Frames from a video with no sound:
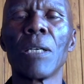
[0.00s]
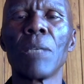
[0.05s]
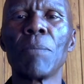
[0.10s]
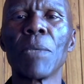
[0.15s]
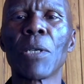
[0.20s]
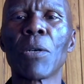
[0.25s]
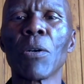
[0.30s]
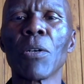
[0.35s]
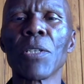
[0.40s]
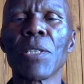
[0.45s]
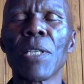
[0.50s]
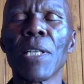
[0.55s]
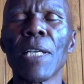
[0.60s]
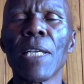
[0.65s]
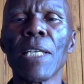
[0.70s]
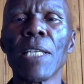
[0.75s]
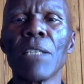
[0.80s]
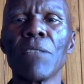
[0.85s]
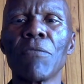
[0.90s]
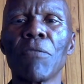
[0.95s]
because they
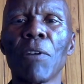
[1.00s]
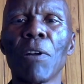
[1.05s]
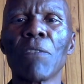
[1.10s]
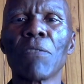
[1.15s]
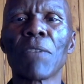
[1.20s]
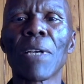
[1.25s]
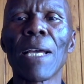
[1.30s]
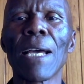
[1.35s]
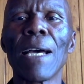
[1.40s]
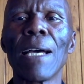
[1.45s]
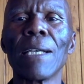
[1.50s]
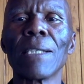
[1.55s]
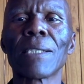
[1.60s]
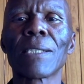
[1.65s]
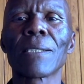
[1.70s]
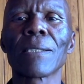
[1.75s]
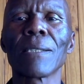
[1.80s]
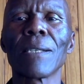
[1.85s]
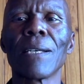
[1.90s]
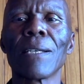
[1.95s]
involve
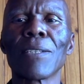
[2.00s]
cash